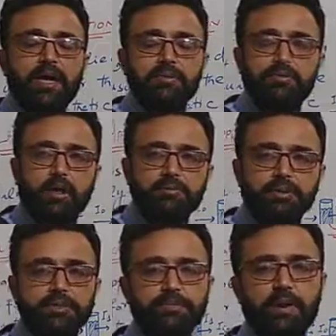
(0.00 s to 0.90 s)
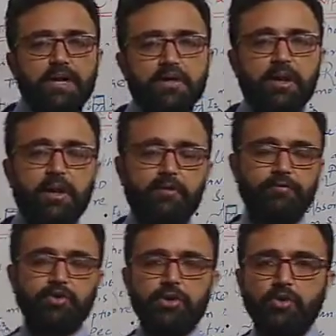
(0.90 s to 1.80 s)
absorption spectra
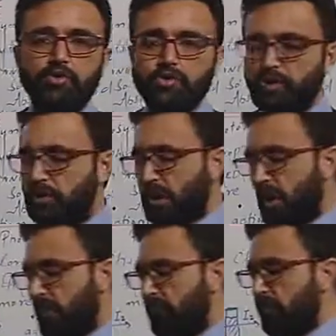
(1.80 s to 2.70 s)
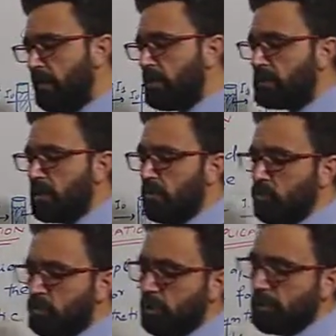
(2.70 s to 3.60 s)
of the solution? Every
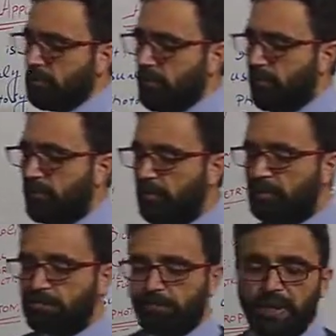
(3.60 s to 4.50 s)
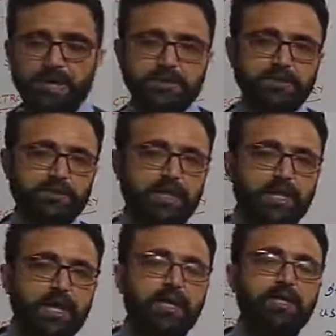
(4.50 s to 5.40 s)
solution, if we pass the
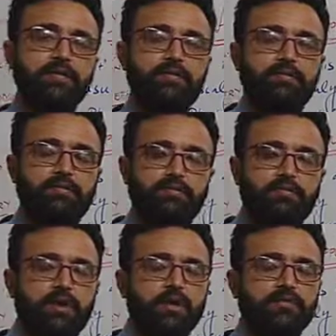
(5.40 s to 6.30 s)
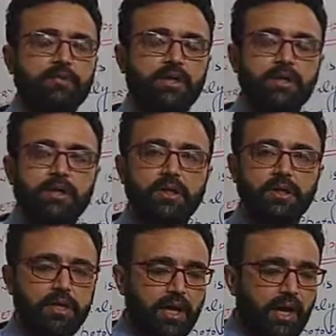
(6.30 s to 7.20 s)
light from
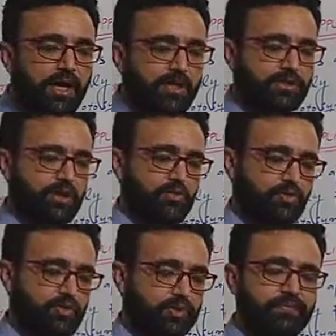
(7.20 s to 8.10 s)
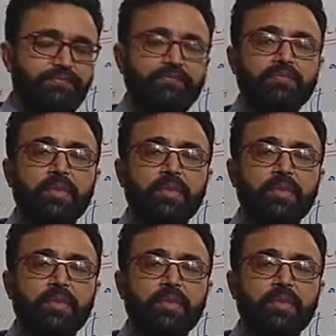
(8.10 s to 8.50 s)
any solution,